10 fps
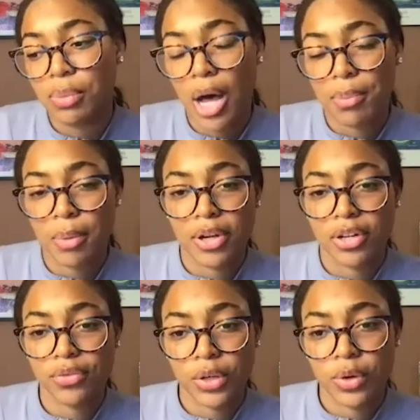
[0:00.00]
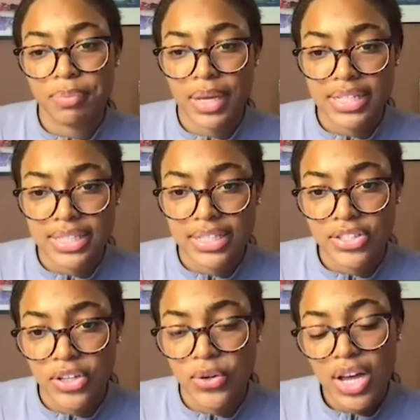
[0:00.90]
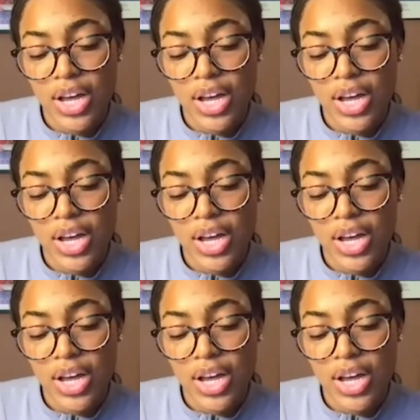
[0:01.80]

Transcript: pop up on a frequent basis. So